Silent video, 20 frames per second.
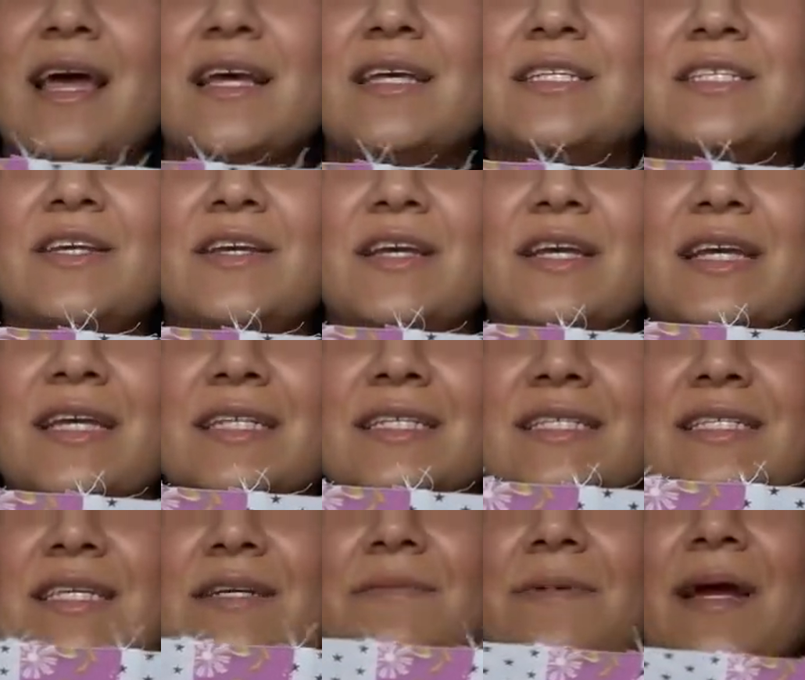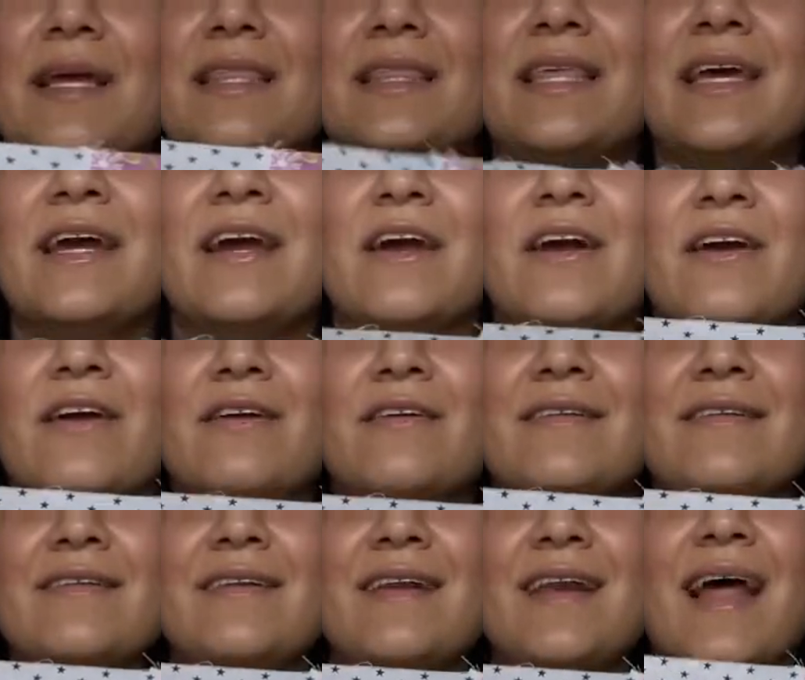So you can see right there,
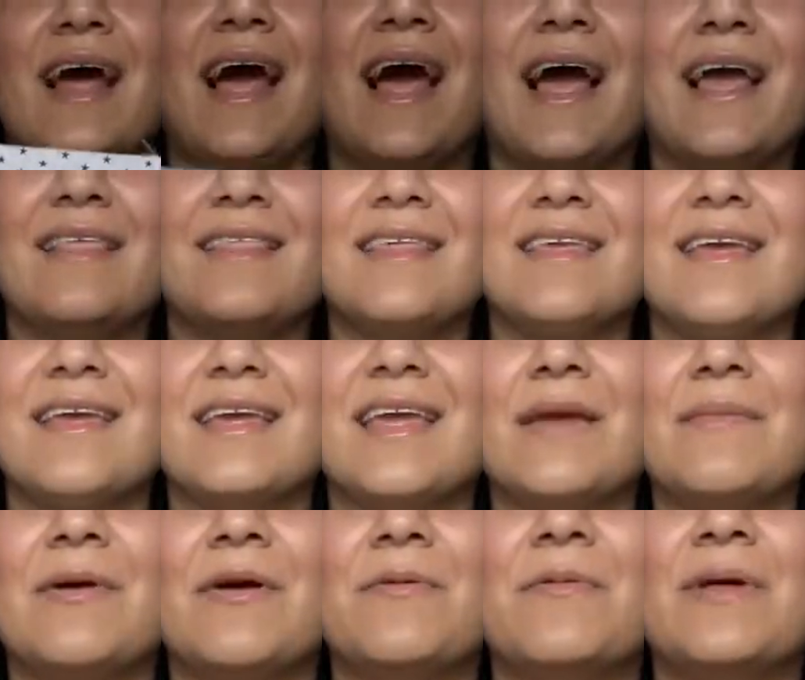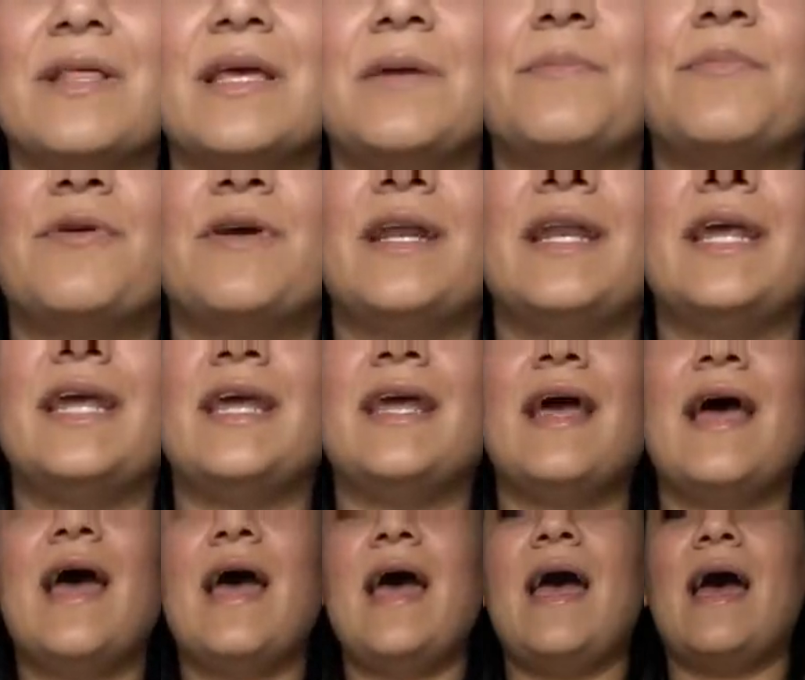I think it came out really
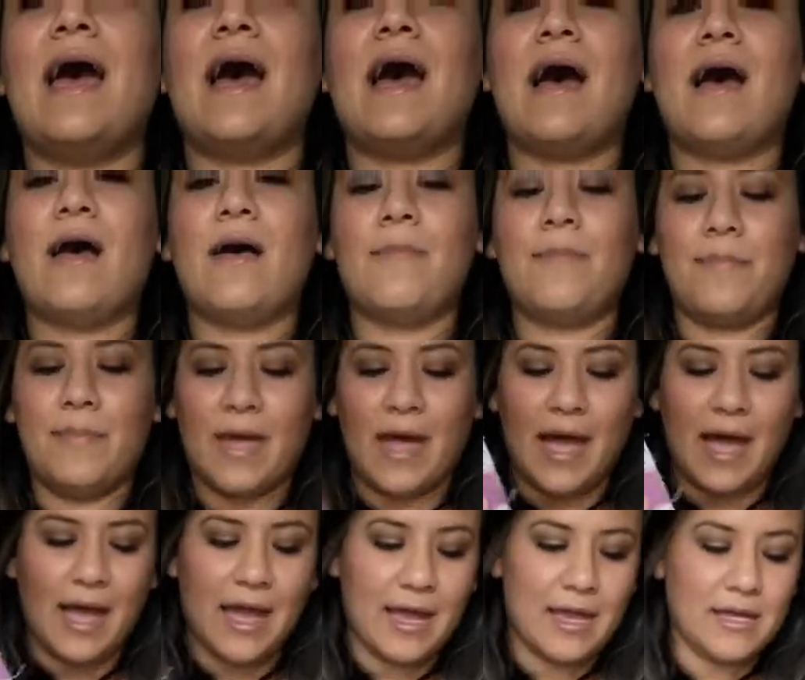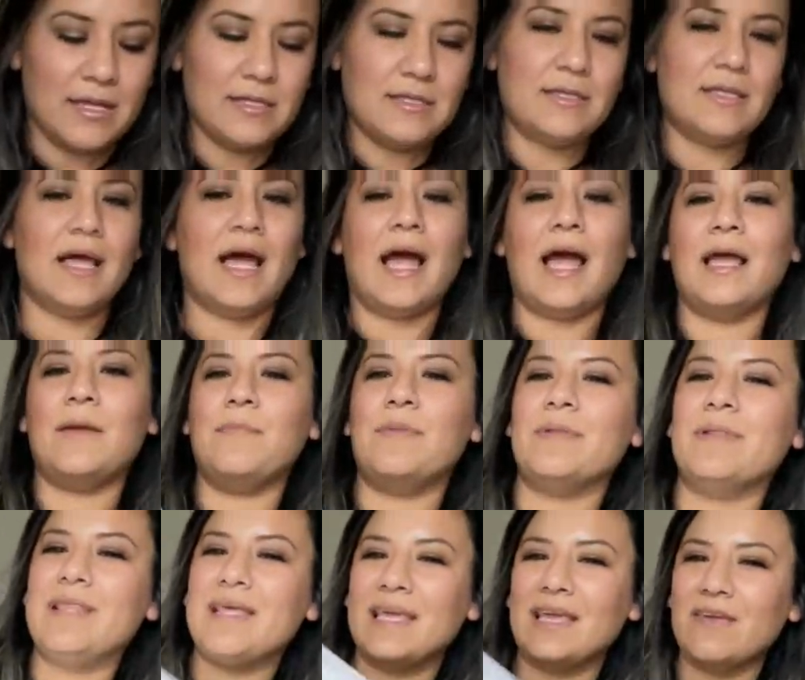pretty. Um, I, I
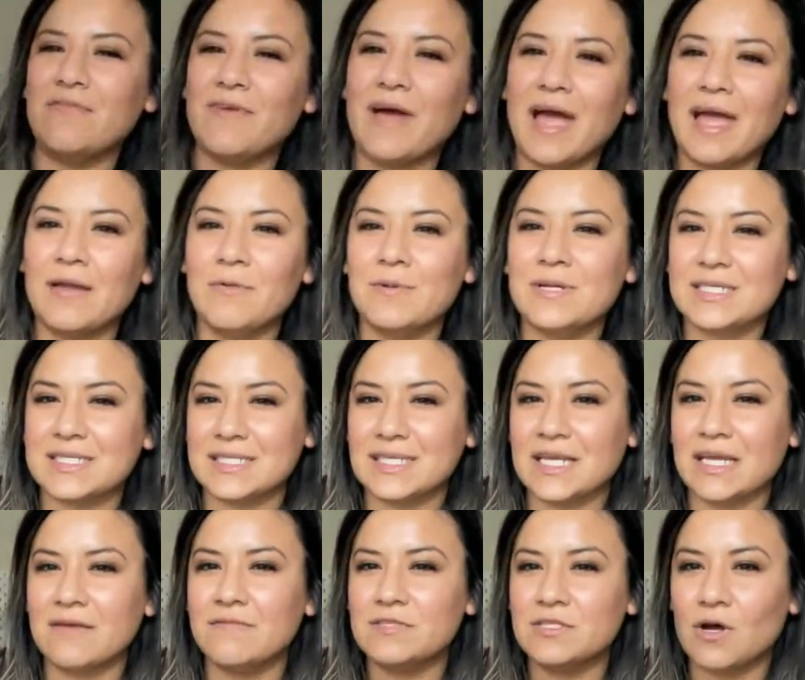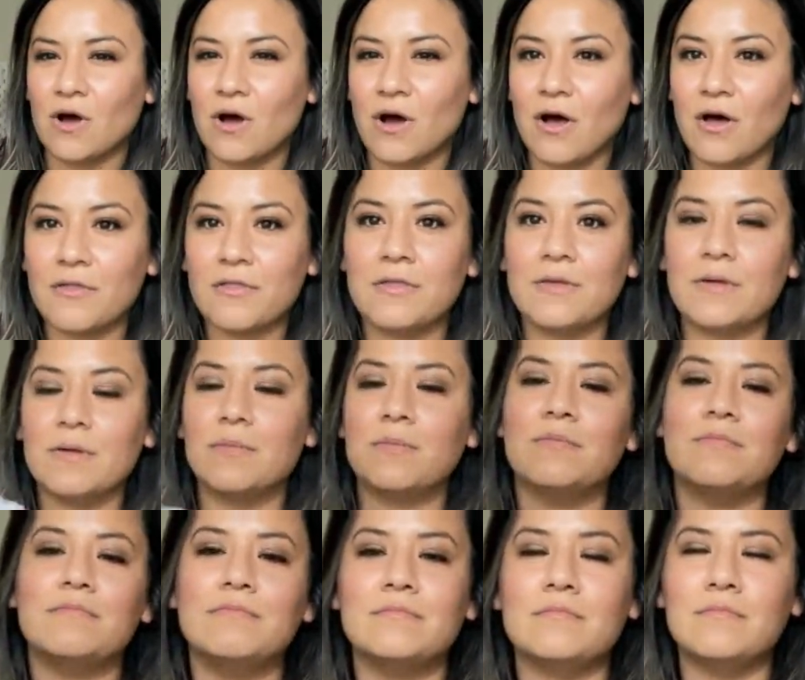believe I received all the,
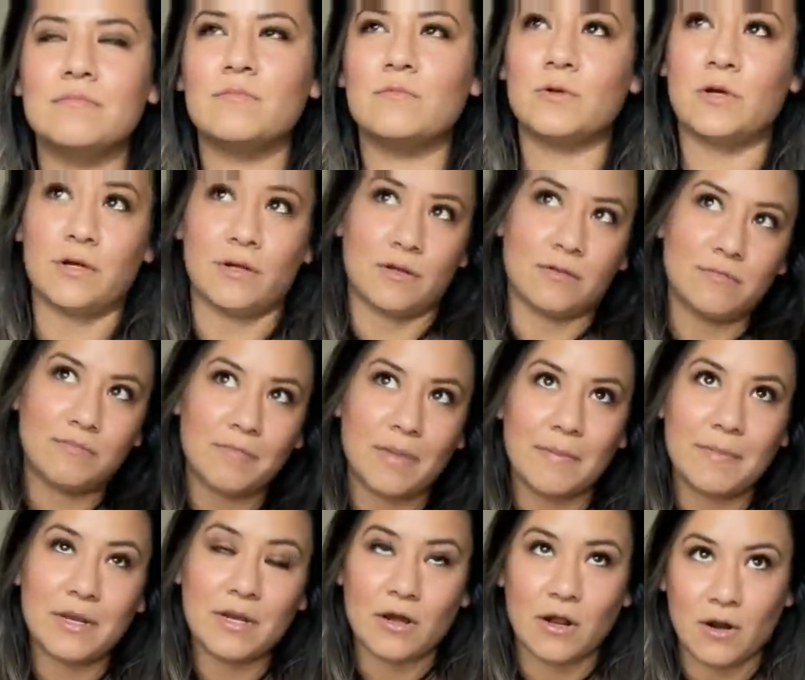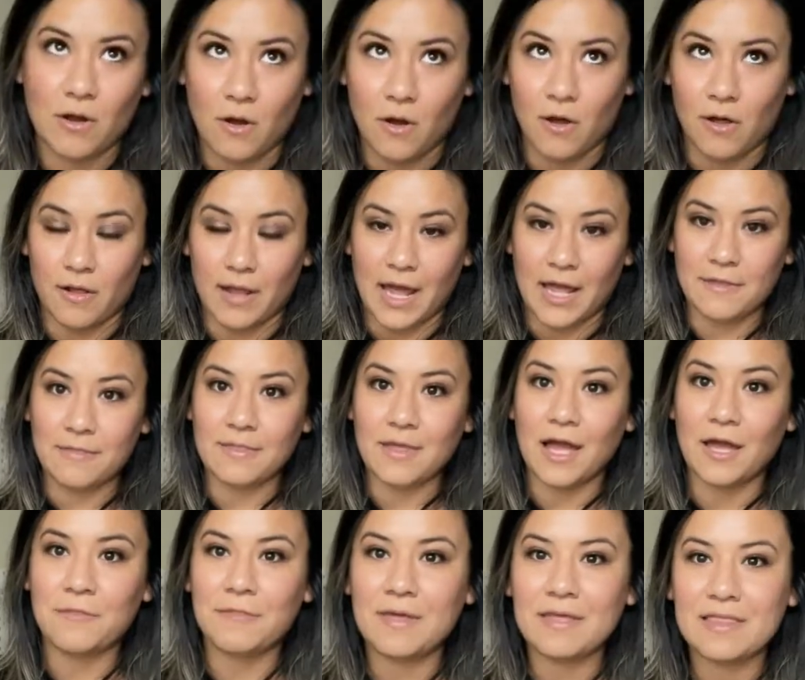well, maybe not all. I,
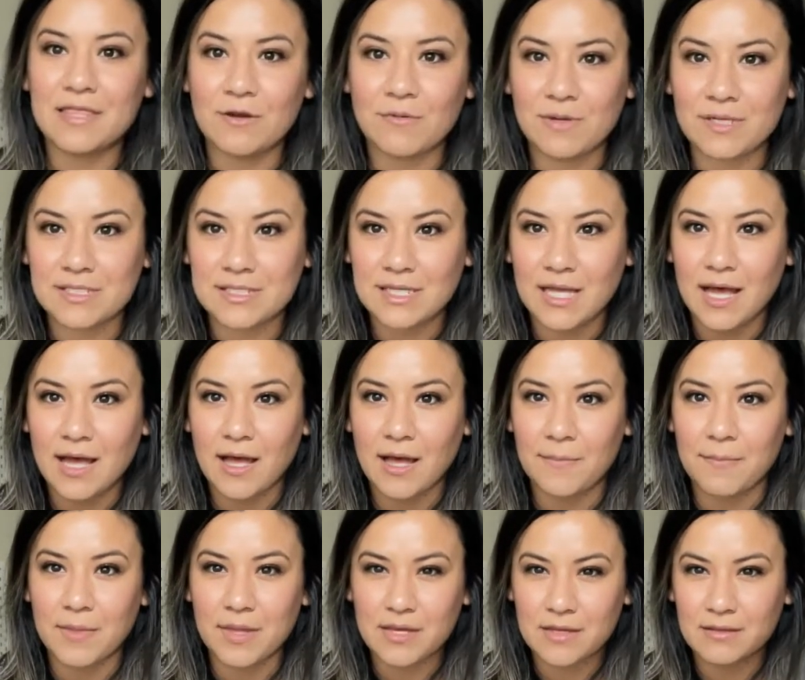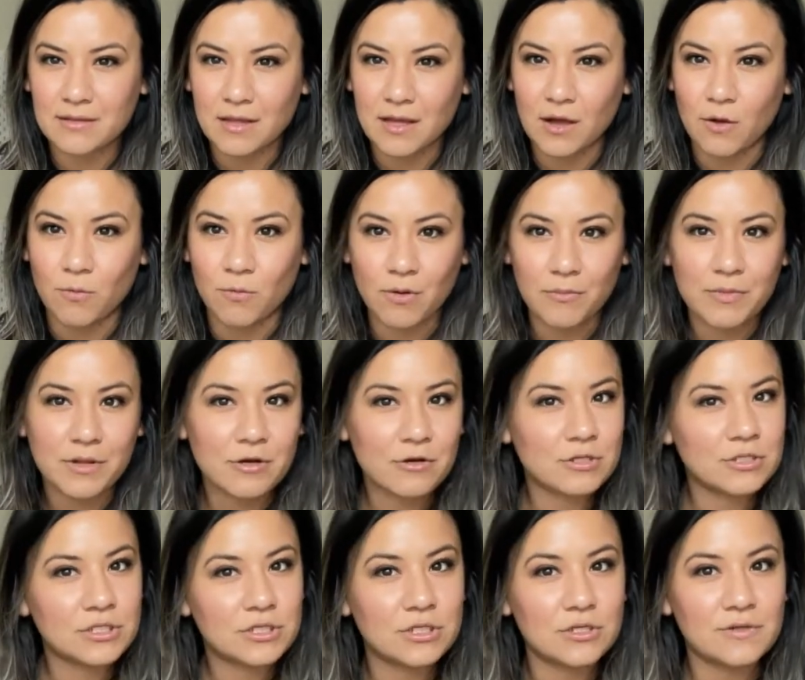I think there was um, a woman or
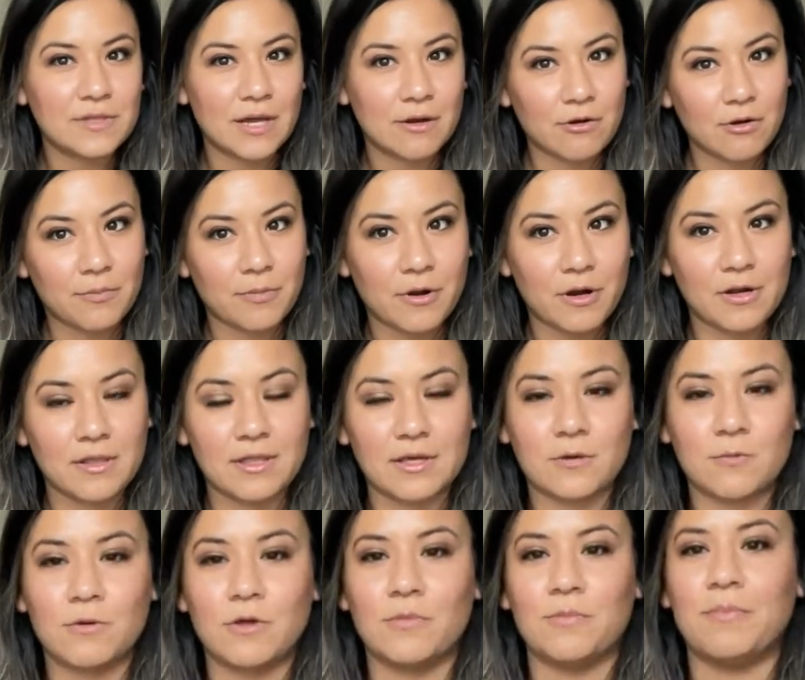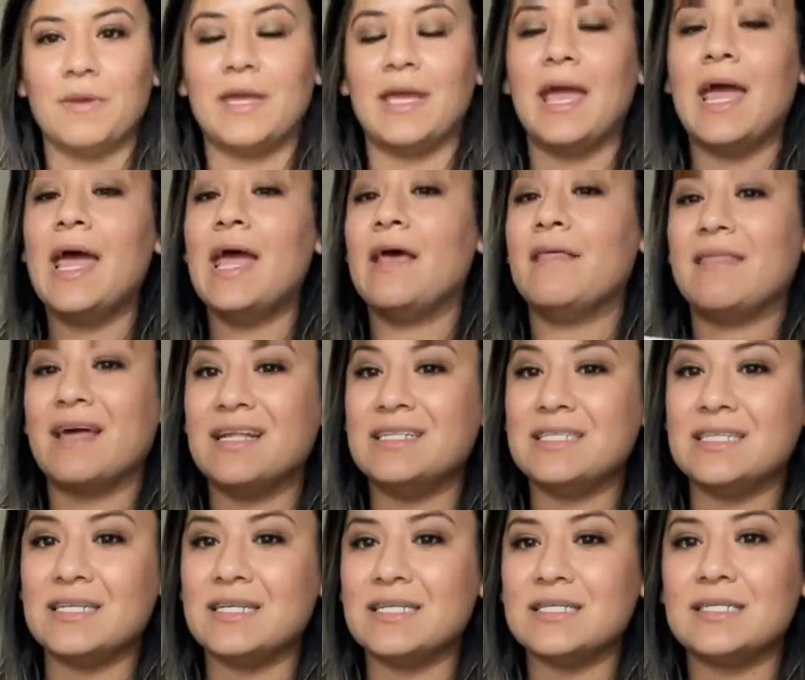two that were part of the quilt bee that
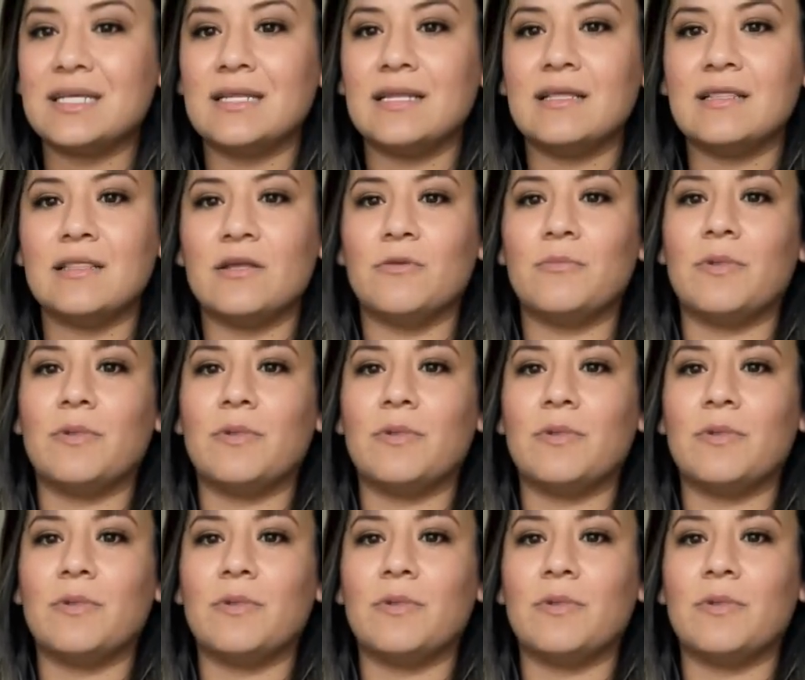didn't send in their